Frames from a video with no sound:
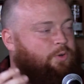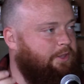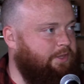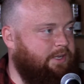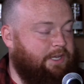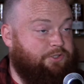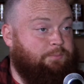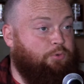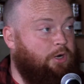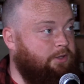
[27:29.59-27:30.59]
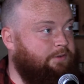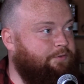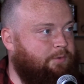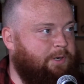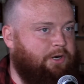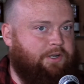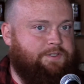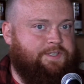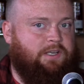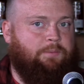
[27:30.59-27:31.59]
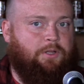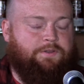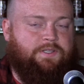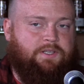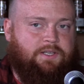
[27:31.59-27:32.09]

I think, actually broadly for American single malt,